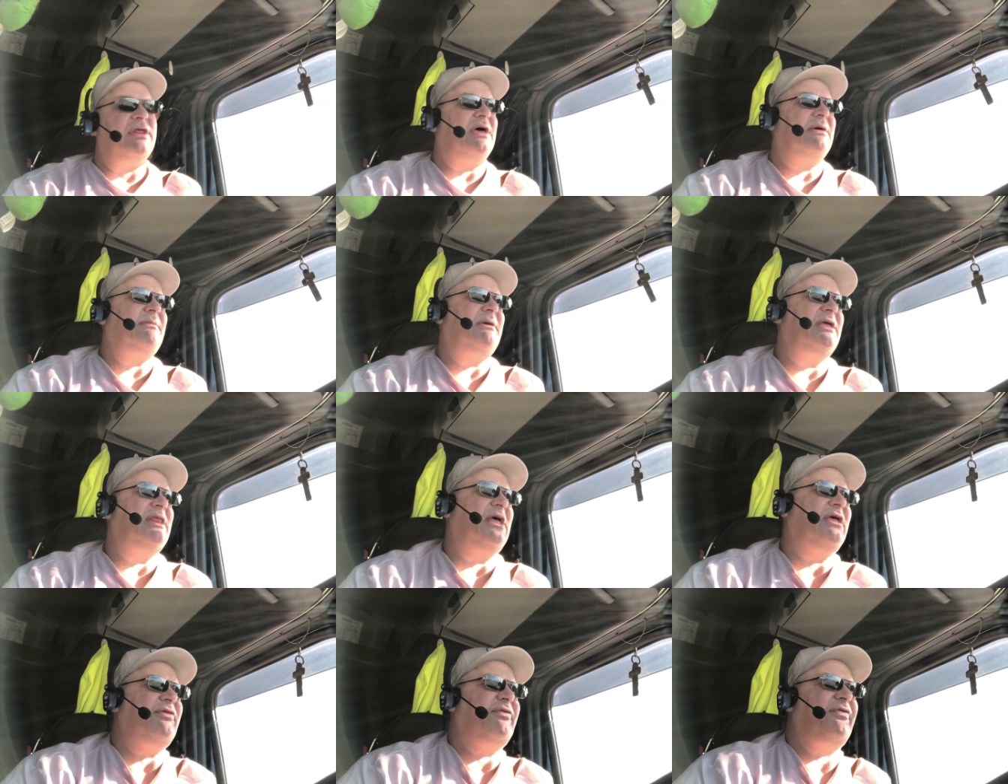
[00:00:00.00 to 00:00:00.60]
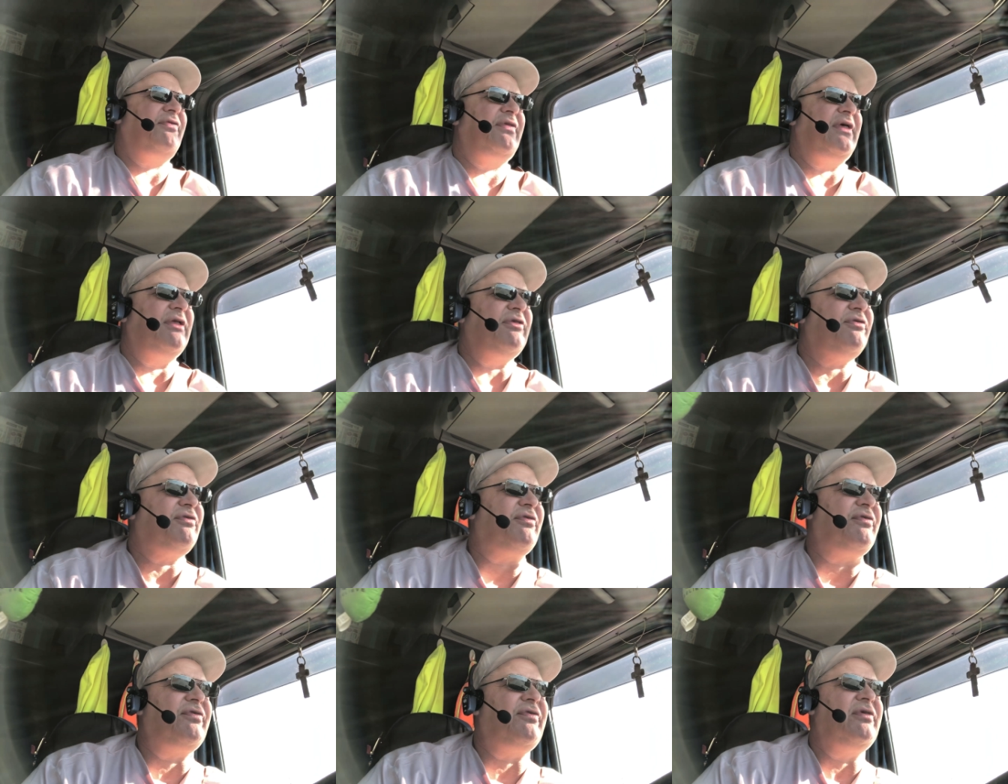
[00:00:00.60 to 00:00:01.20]
I mean, that's
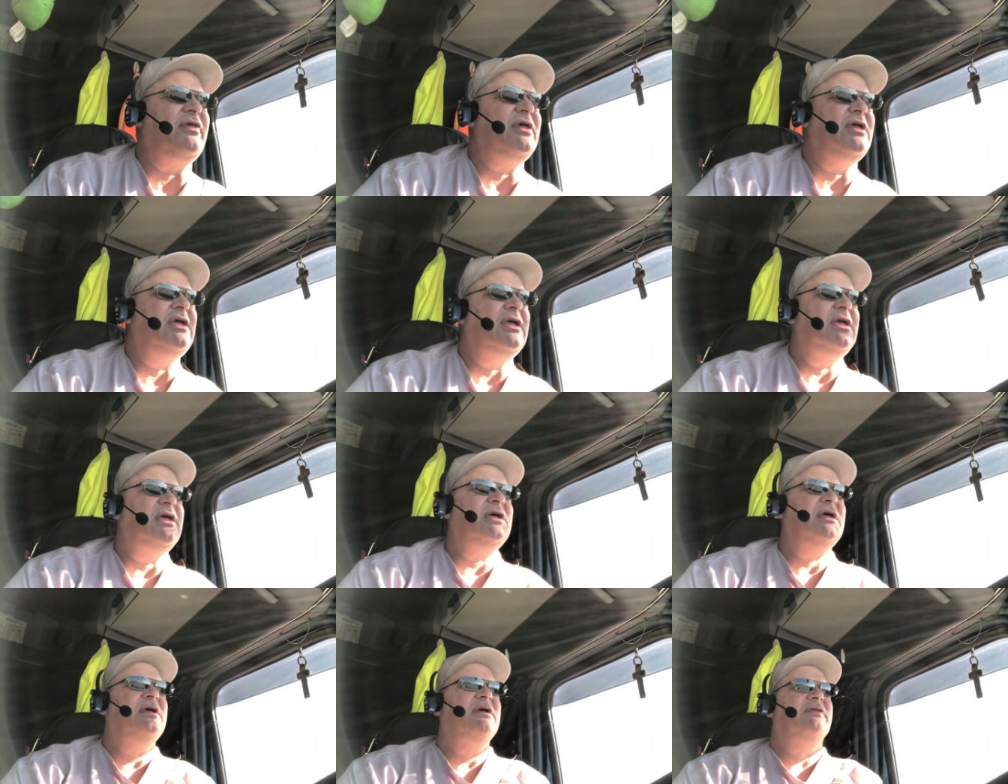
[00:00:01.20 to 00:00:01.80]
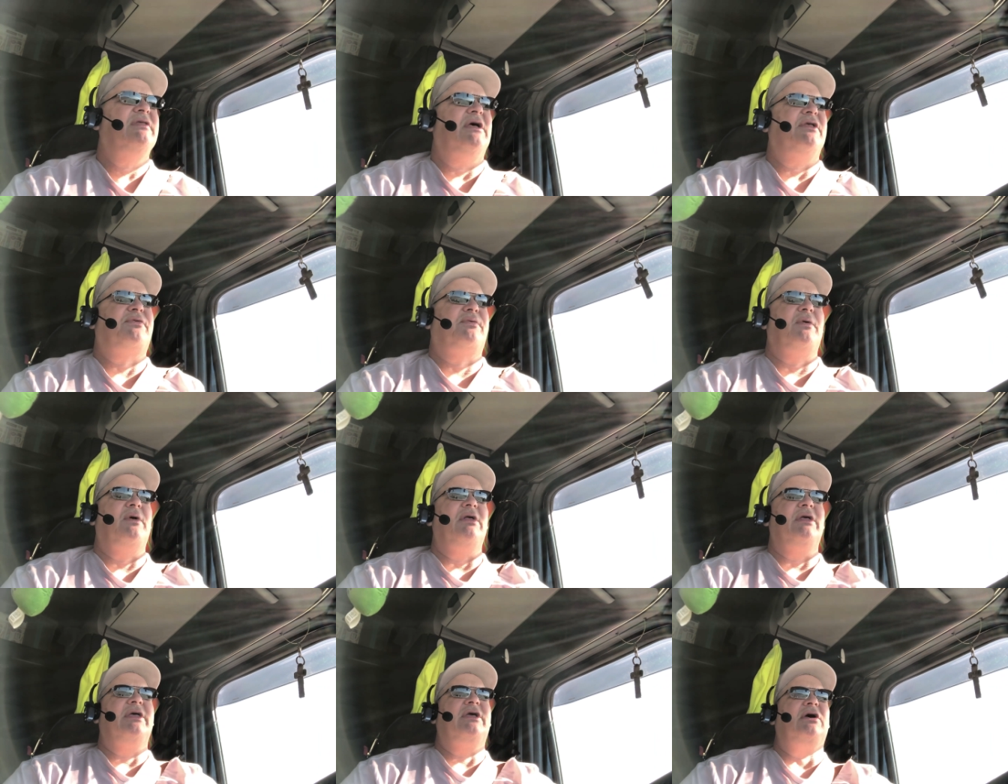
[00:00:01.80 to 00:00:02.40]
that's that's
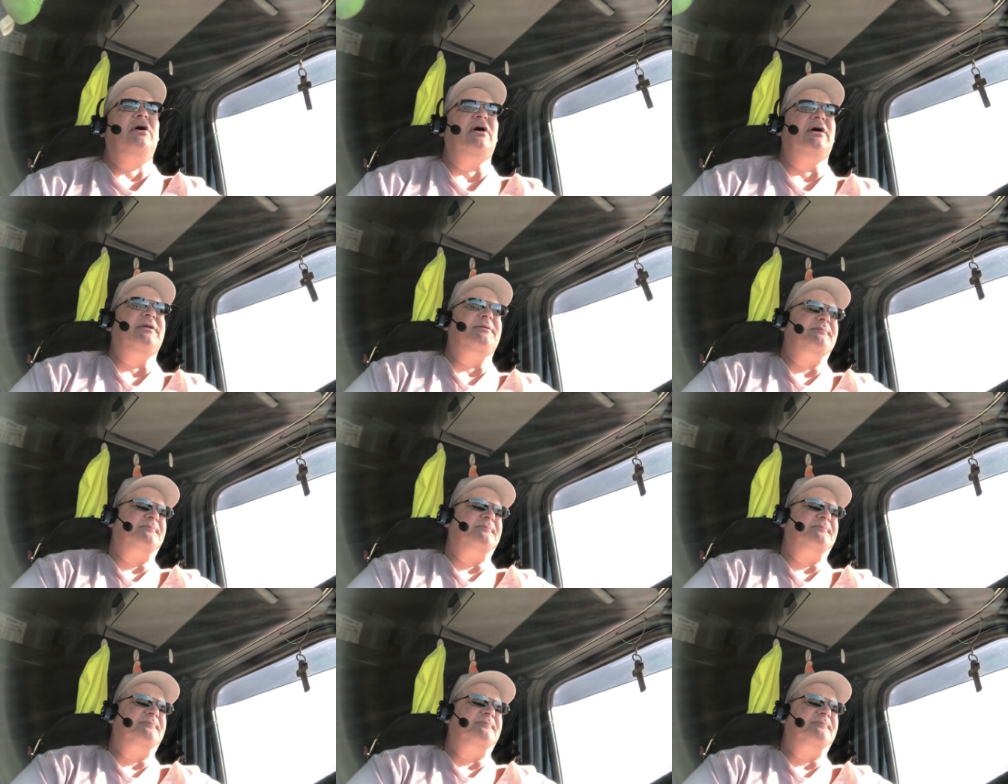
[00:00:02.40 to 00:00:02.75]
really good.